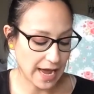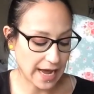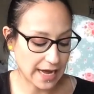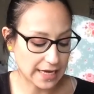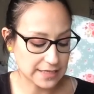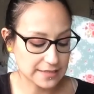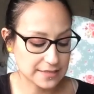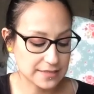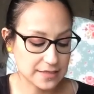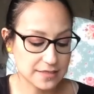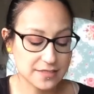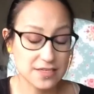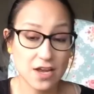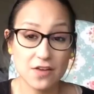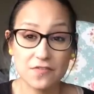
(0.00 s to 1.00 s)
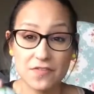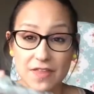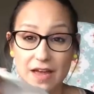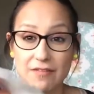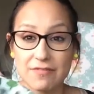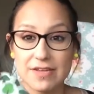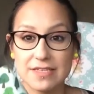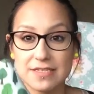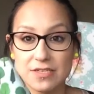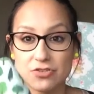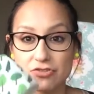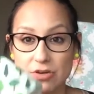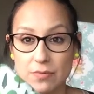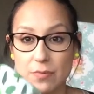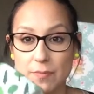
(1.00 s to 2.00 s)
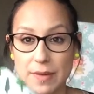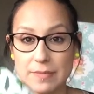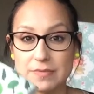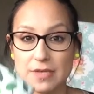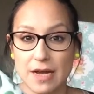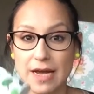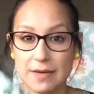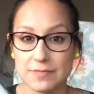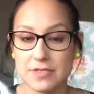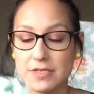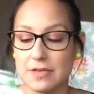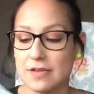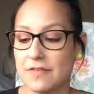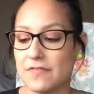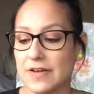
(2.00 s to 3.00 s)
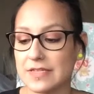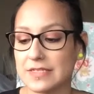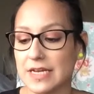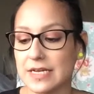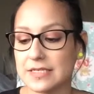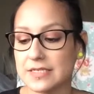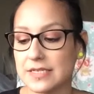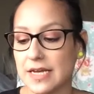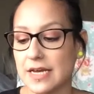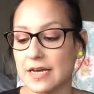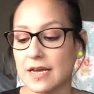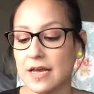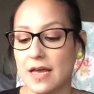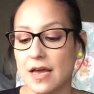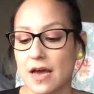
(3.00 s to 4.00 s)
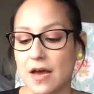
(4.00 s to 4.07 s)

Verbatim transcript: And so for that reason, dribble bibs are absolutely fantastic.